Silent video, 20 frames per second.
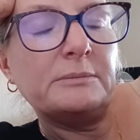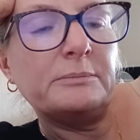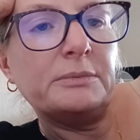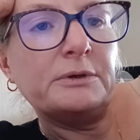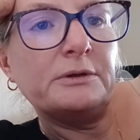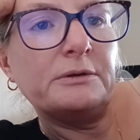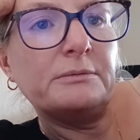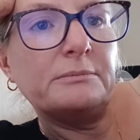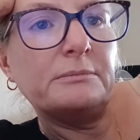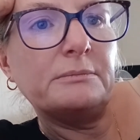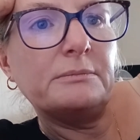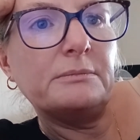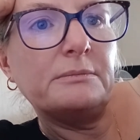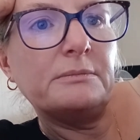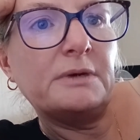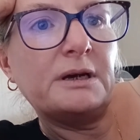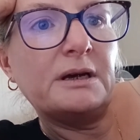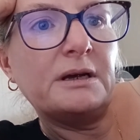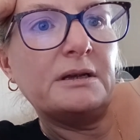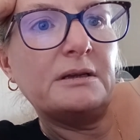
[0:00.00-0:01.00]
but
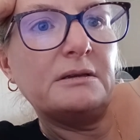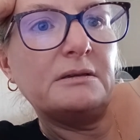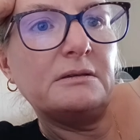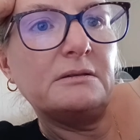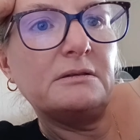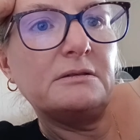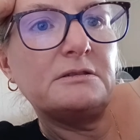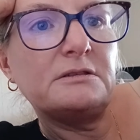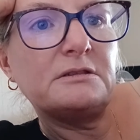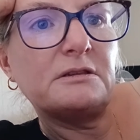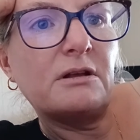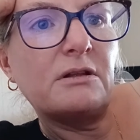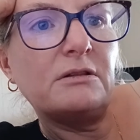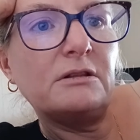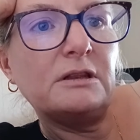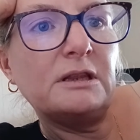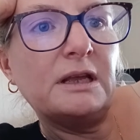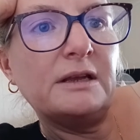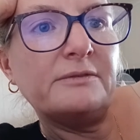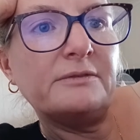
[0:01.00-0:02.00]
my
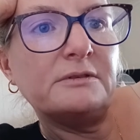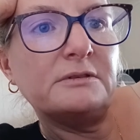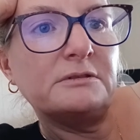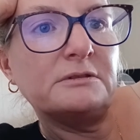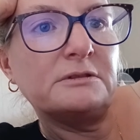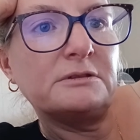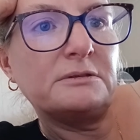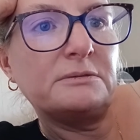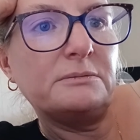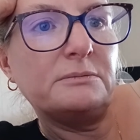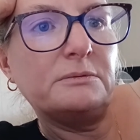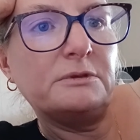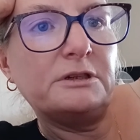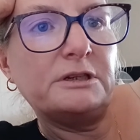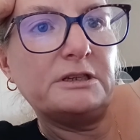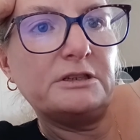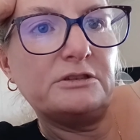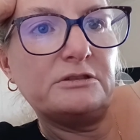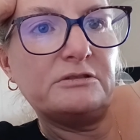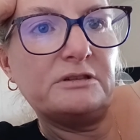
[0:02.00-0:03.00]
salt levels were
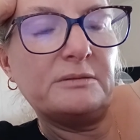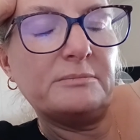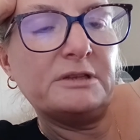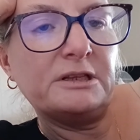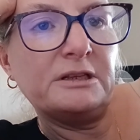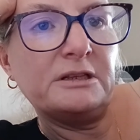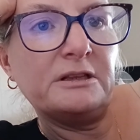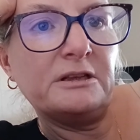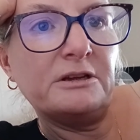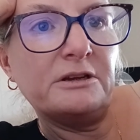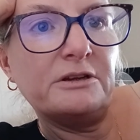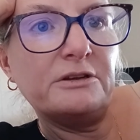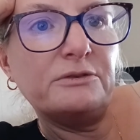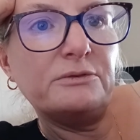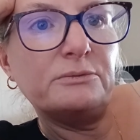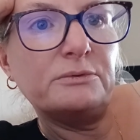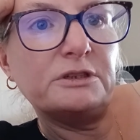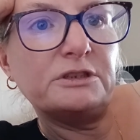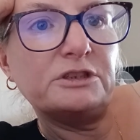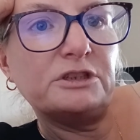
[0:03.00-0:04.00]
extremely low,
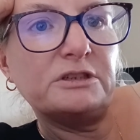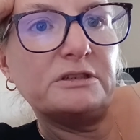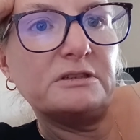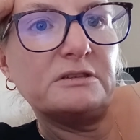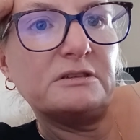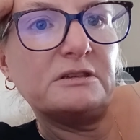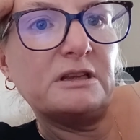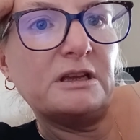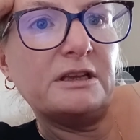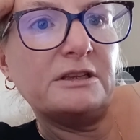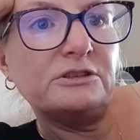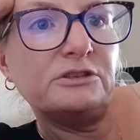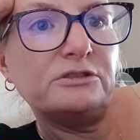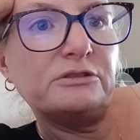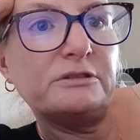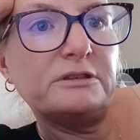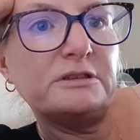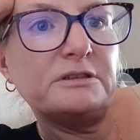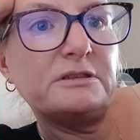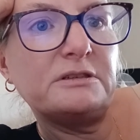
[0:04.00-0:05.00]
which is
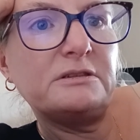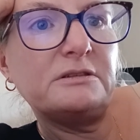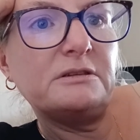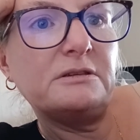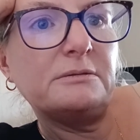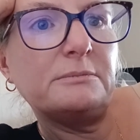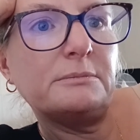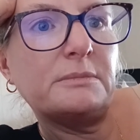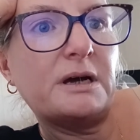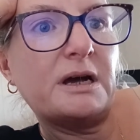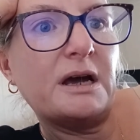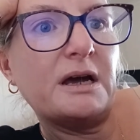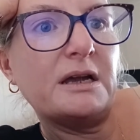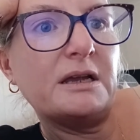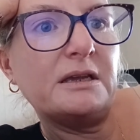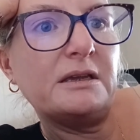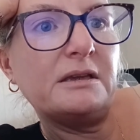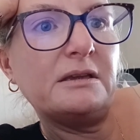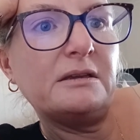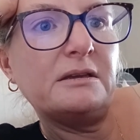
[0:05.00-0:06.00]
dangerous. My